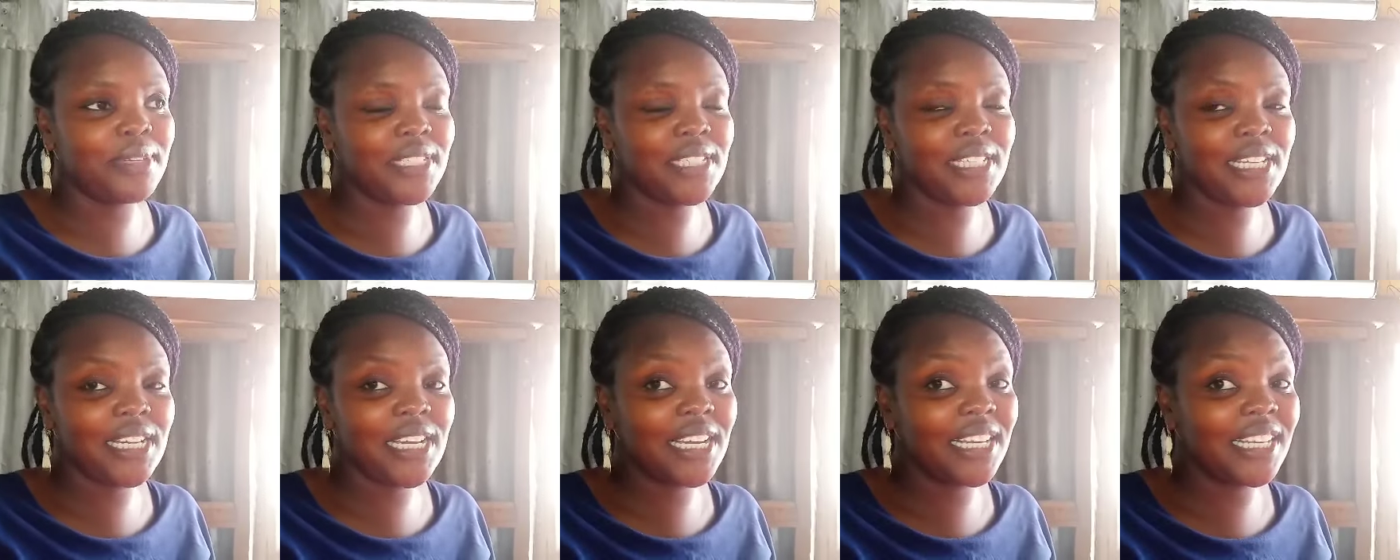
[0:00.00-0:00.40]

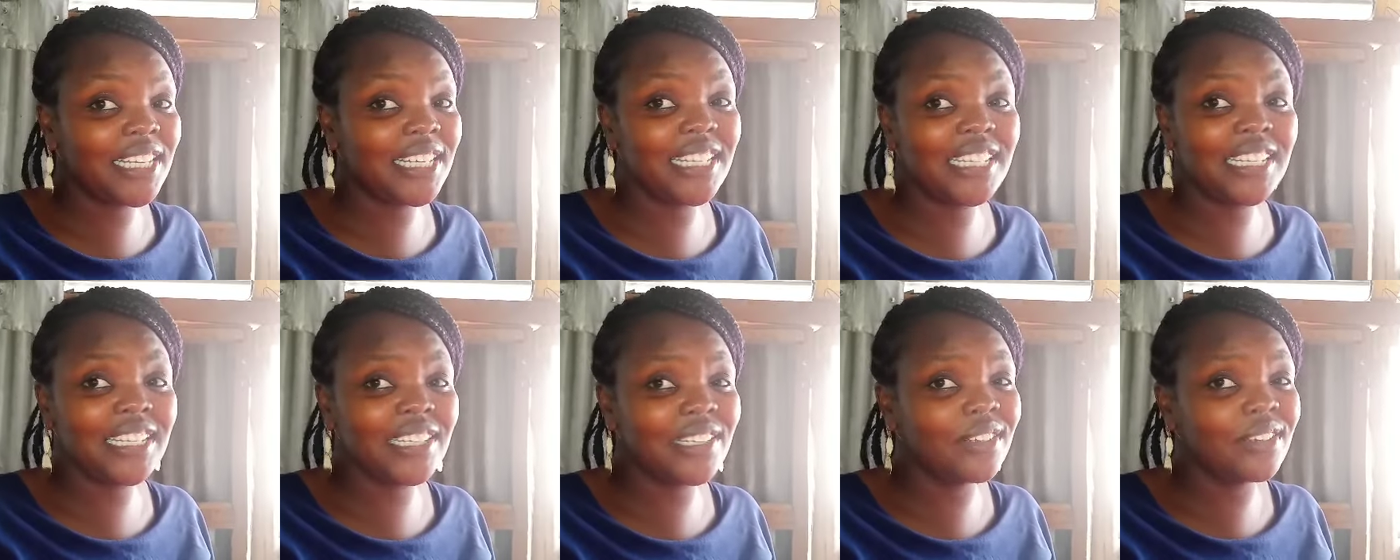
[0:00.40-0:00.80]

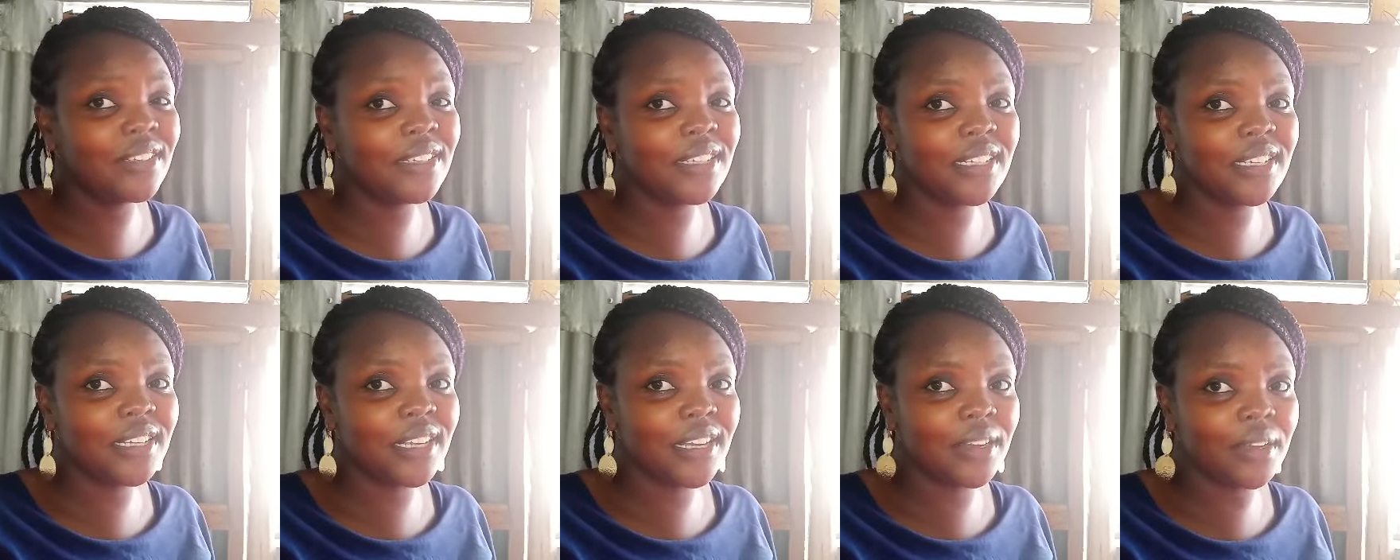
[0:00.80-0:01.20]
Basically they don't
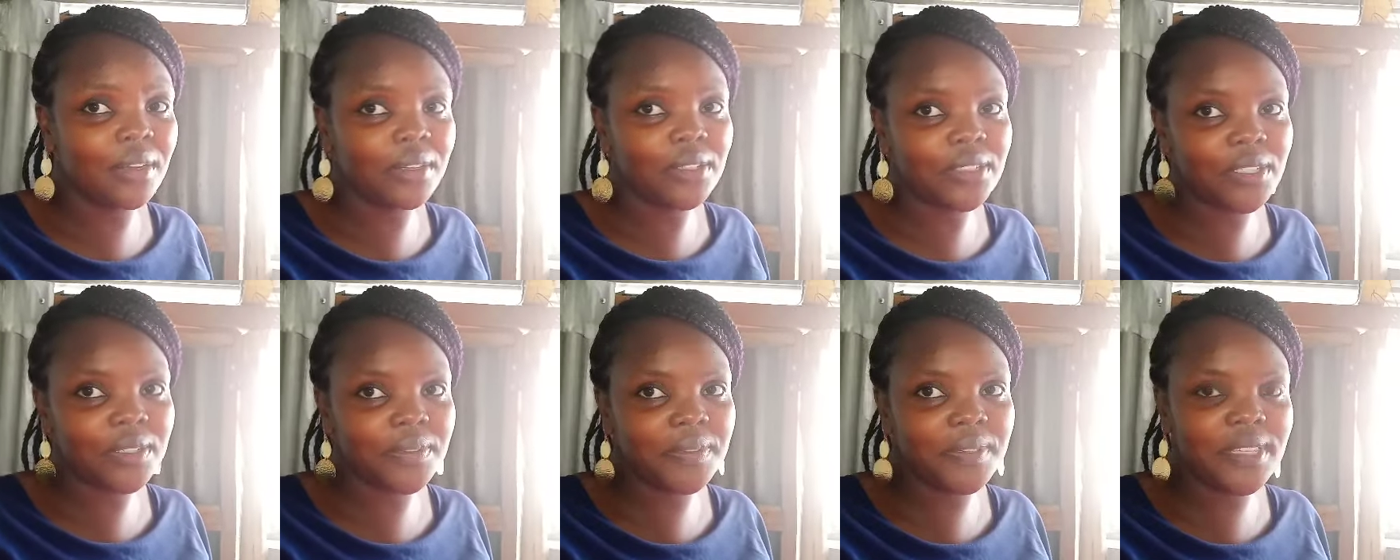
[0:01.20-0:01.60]
need a
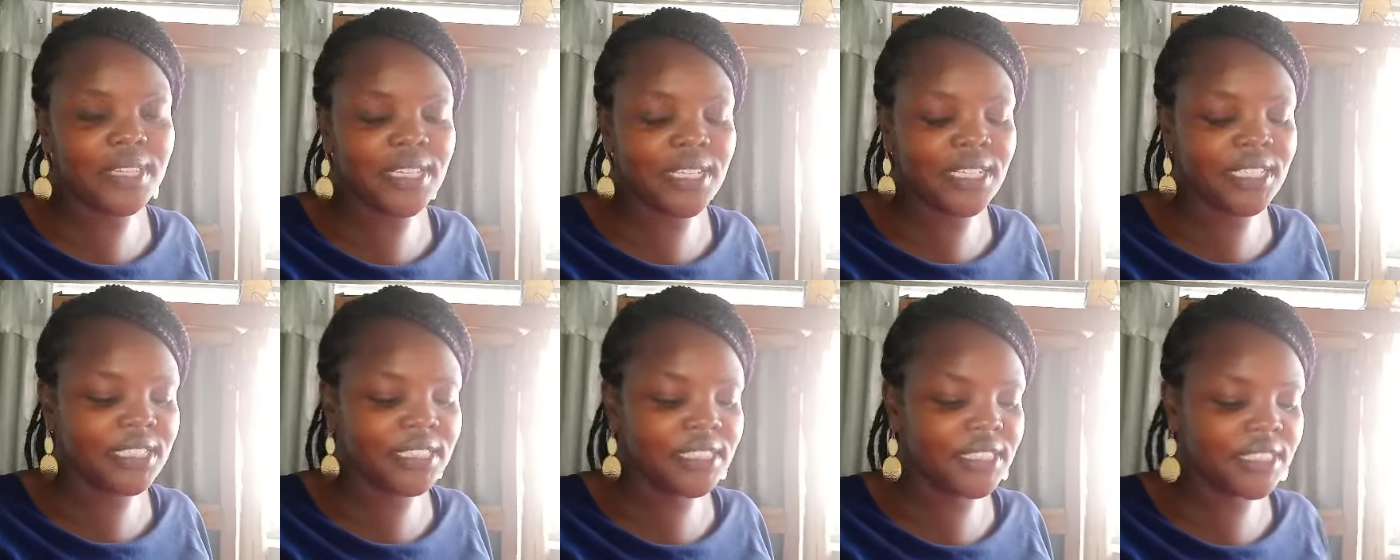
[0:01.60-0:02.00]
lot of
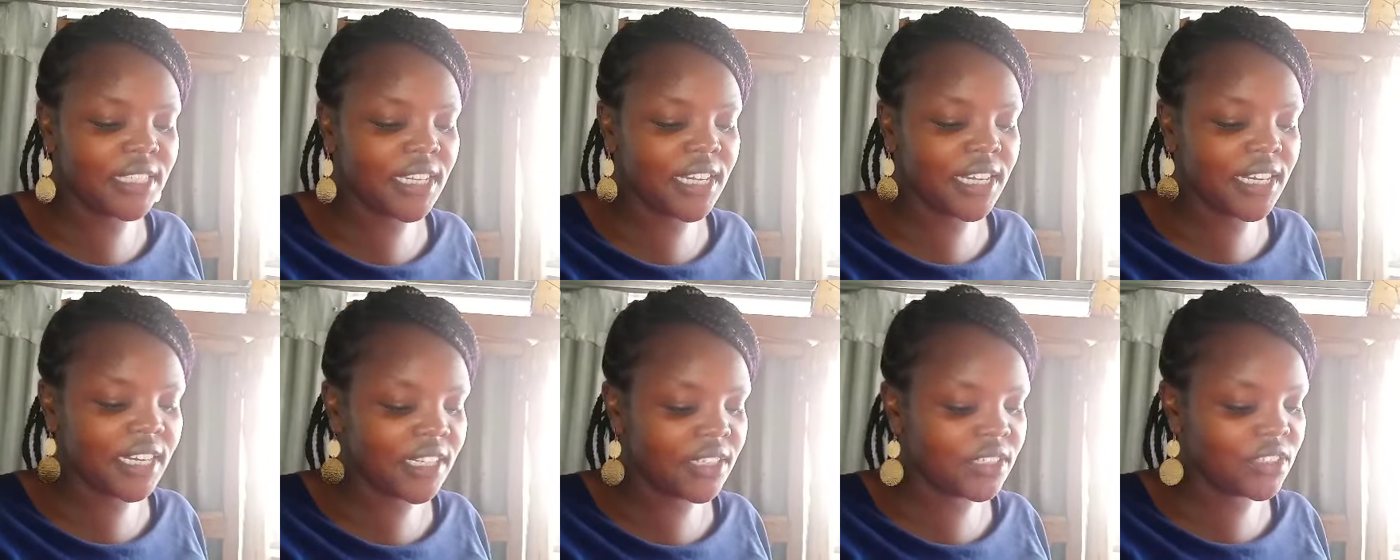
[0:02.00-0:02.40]
things,
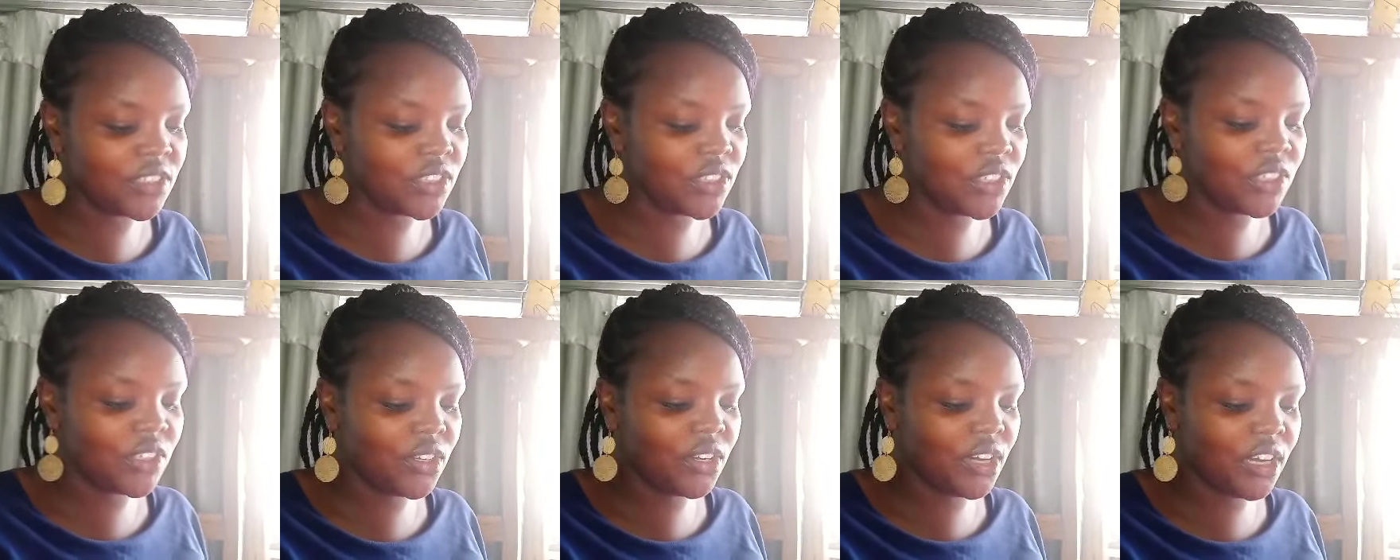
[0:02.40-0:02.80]
and I'll
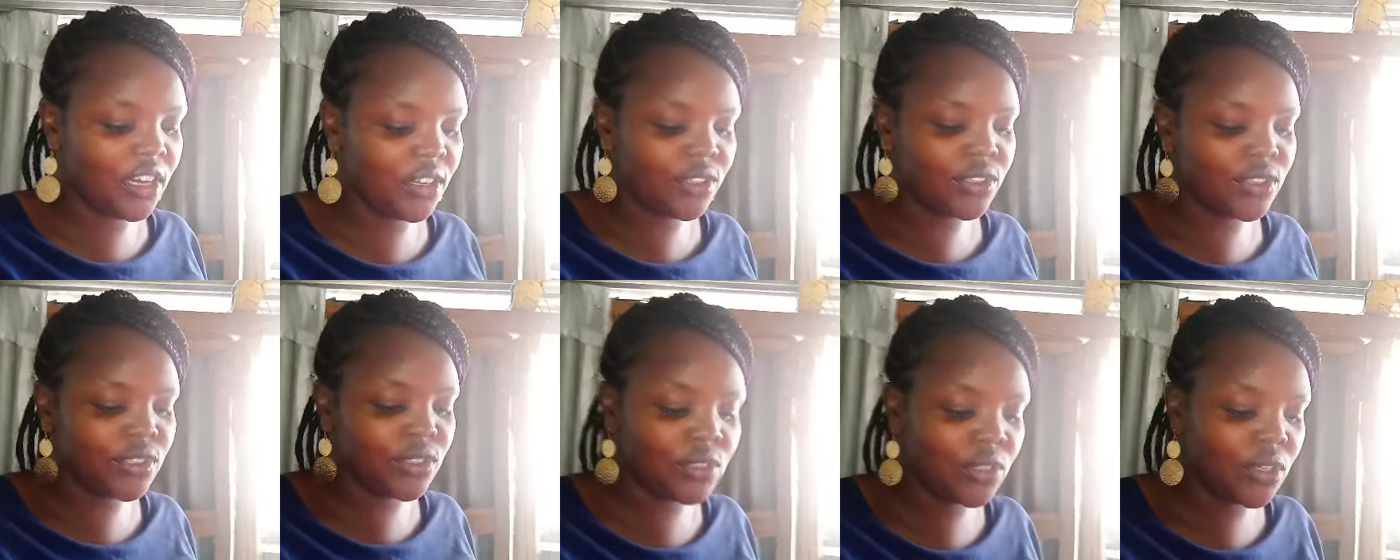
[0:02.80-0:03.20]
show you how
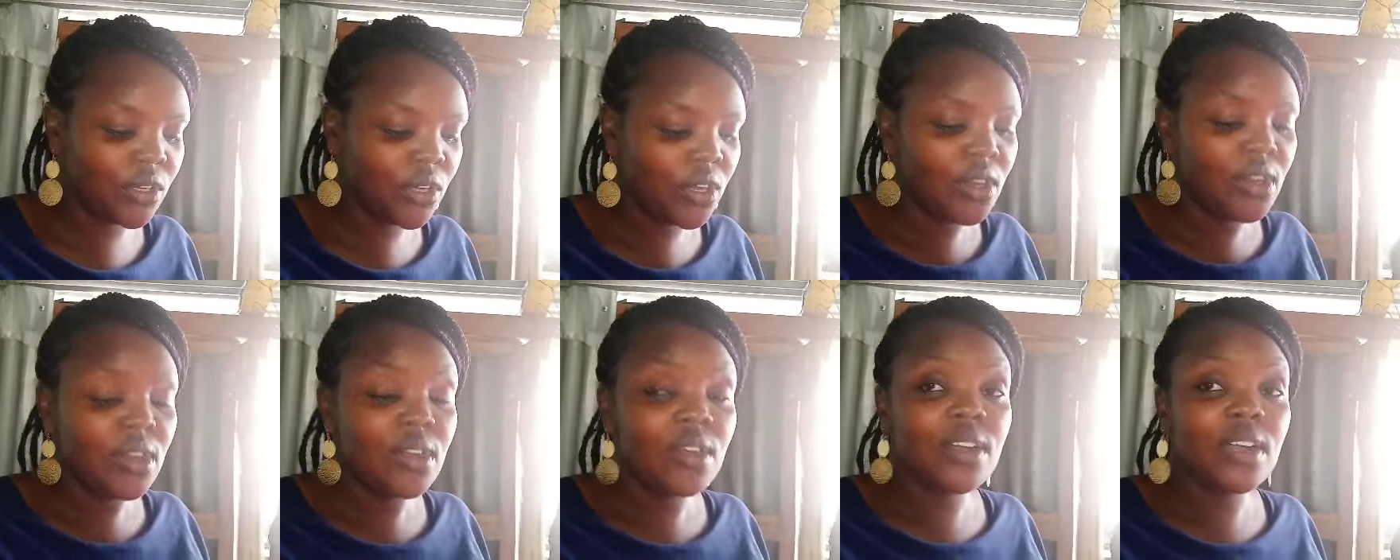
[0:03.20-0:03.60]
to
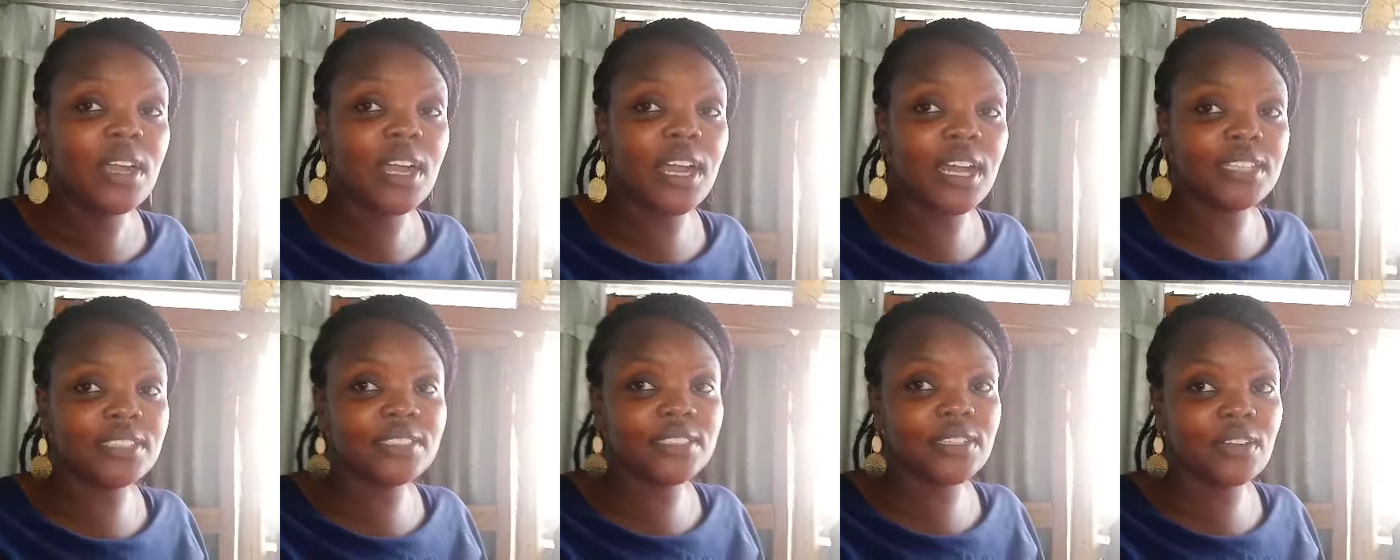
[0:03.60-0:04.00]

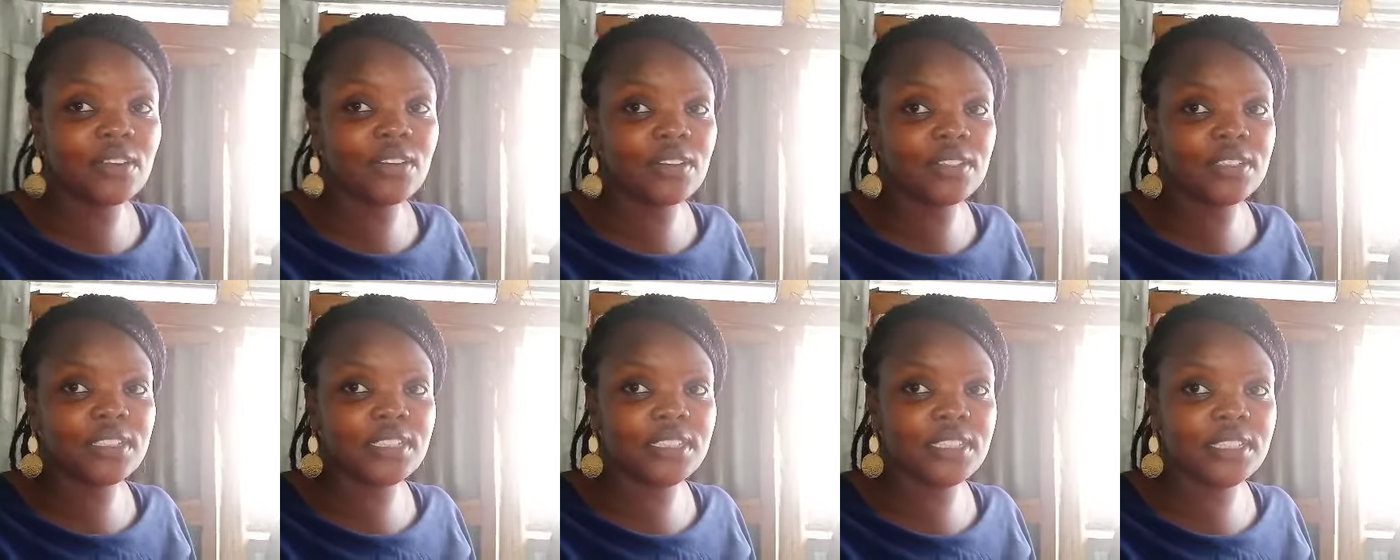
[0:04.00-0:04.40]
cut
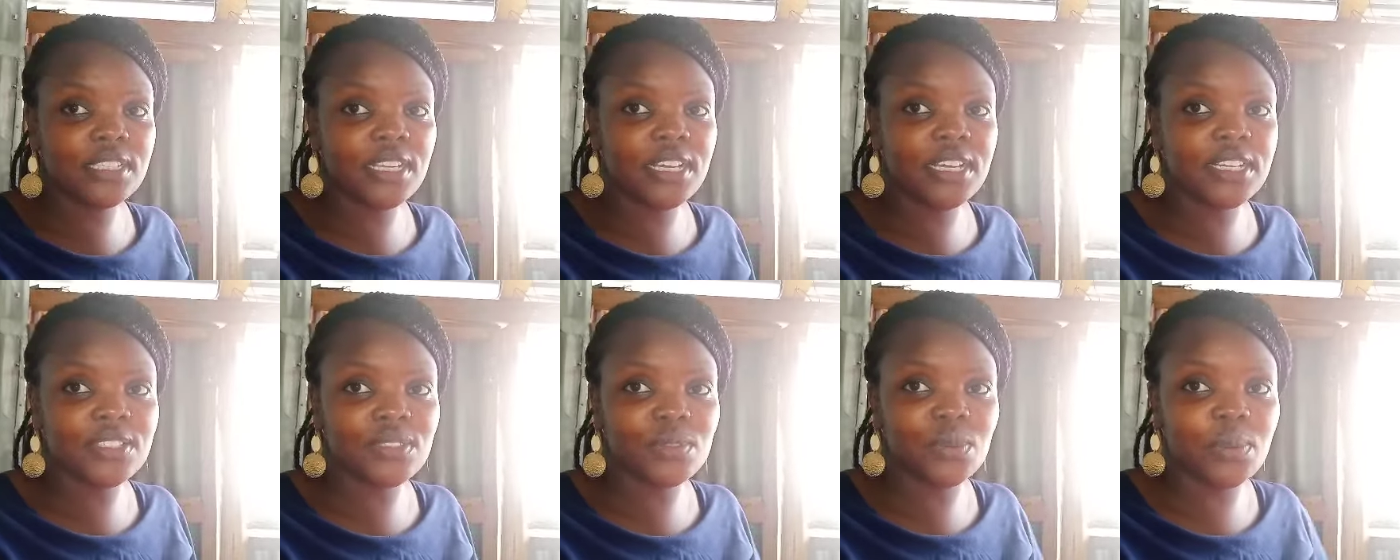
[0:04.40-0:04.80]
costs
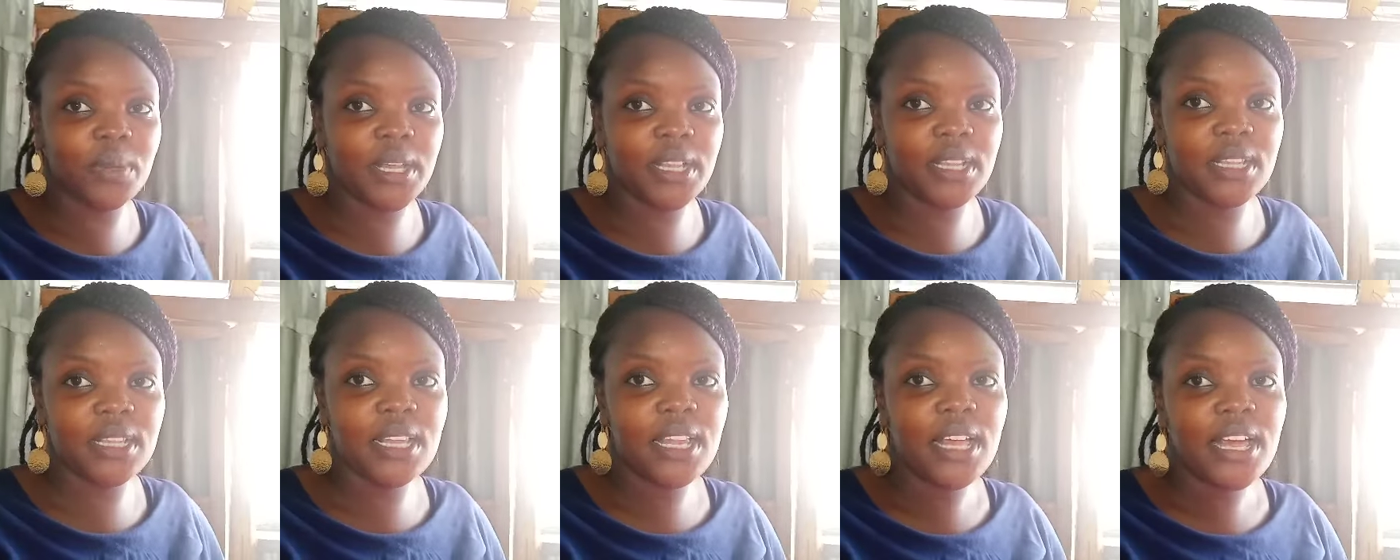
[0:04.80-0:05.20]
as
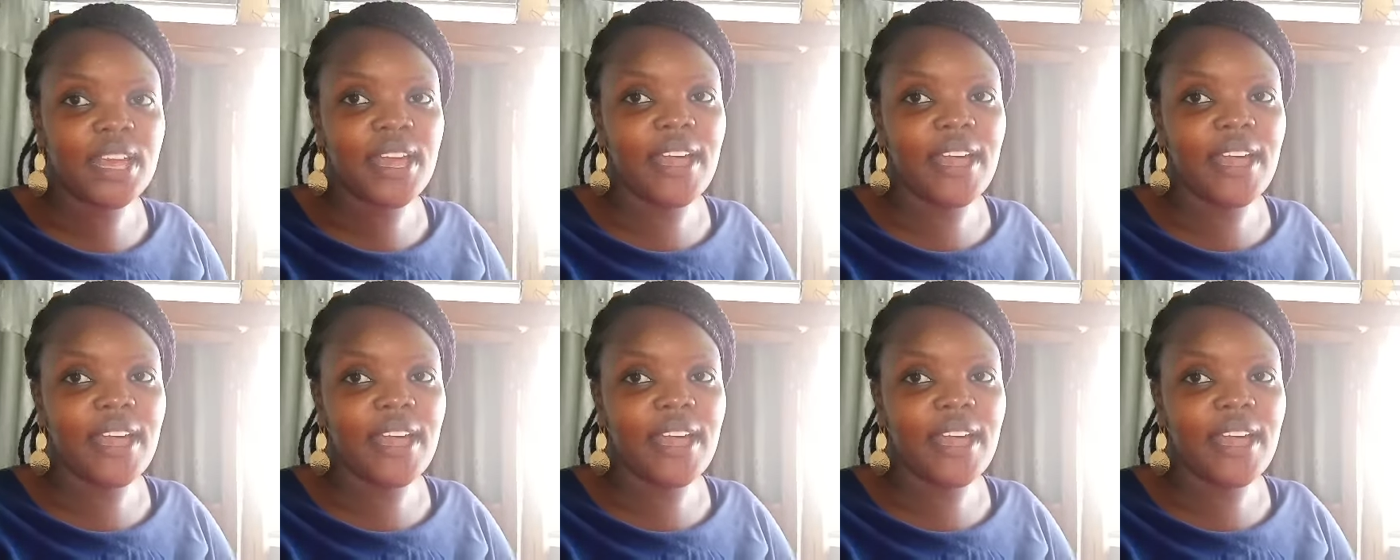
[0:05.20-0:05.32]
well.